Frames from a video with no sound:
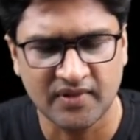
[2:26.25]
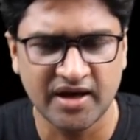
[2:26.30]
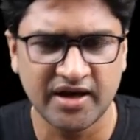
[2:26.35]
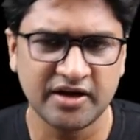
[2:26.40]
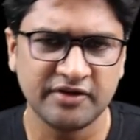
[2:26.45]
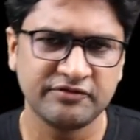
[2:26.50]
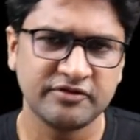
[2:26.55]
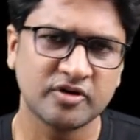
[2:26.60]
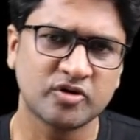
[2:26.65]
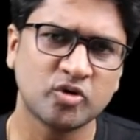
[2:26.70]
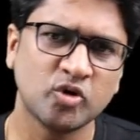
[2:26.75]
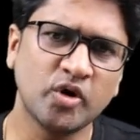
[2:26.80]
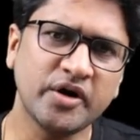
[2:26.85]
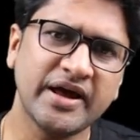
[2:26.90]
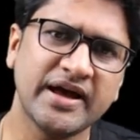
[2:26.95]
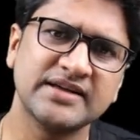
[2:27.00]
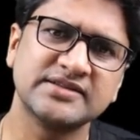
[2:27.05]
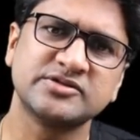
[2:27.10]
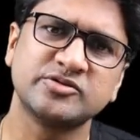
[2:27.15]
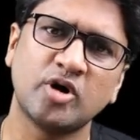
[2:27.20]
And if your code
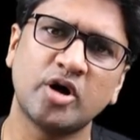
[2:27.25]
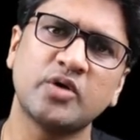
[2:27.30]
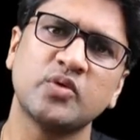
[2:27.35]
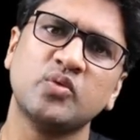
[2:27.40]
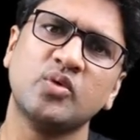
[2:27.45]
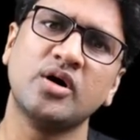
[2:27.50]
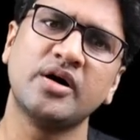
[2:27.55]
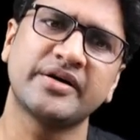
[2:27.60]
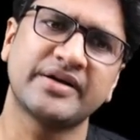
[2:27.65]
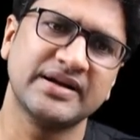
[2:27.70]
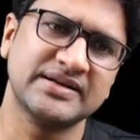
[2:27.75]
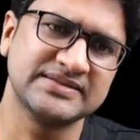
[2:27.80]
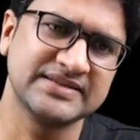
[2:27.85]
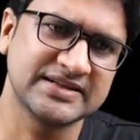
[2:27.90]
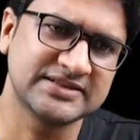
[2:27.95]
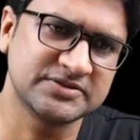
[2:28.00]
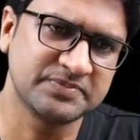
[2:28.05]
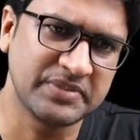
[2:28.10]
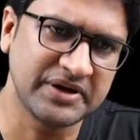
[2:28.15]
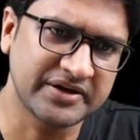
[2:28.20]
has not worked as
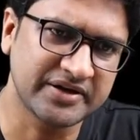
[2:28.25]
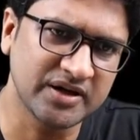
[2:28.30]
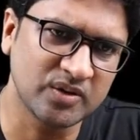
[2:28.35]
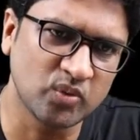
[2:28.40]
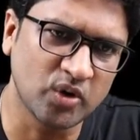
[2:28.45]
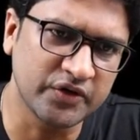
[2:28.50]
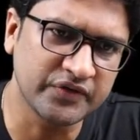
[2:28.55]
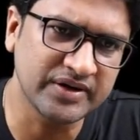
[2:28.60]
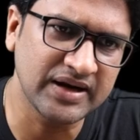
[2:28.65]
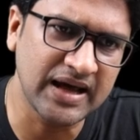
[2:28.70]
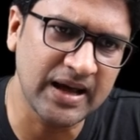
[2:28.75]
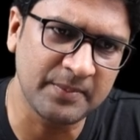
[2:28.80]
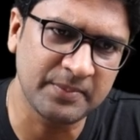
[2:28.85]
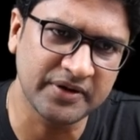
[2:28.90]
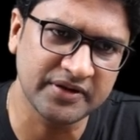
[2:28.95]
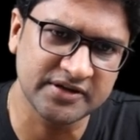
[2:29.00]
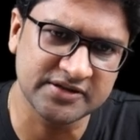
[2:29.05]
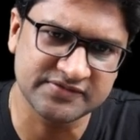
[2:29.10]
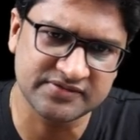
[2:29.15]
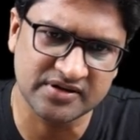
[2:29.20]
expected, what will
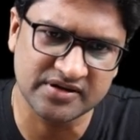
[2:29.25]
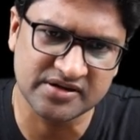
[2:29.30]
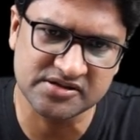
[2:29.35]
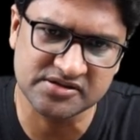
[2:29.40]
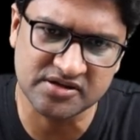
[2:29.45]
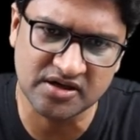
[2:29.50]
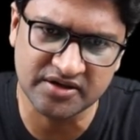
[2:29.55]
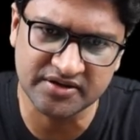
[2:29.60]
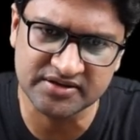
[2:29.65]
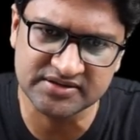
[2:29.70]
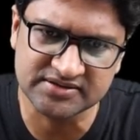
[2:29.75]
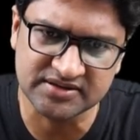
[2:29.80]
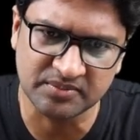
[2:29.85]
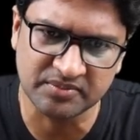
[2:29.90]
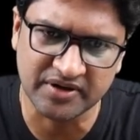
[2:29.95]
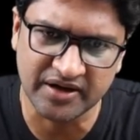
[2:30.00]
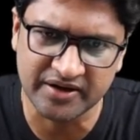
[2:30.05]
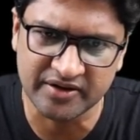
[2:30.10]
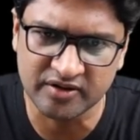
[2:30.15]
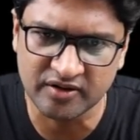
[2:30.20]
happen? This will result in
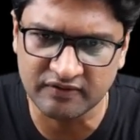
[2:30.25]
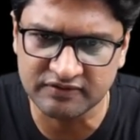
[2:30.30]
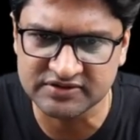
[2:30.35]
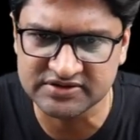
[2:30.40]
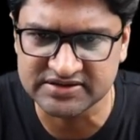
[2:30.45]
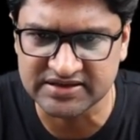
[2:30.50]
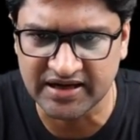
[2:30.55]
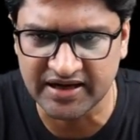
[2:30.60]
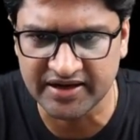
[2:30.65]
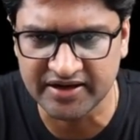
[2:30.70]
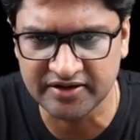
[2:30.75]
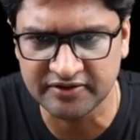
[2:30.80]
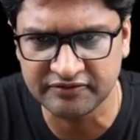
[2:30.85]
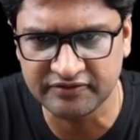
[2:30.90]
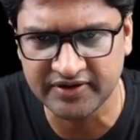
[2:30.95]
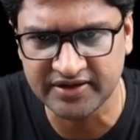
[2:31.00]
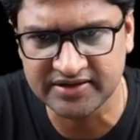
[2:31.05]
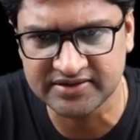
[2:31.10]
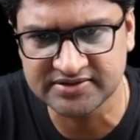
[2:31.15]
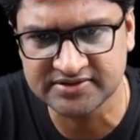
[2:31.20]
some kind of side
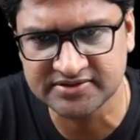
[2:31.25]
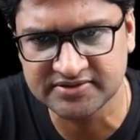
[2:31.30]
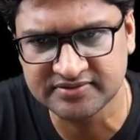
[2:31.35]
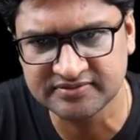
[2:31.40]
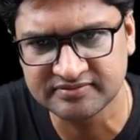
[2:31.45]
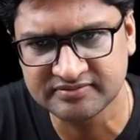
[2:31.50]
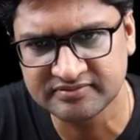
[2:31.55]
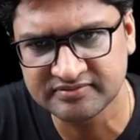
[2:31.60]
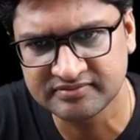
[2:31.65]
effects.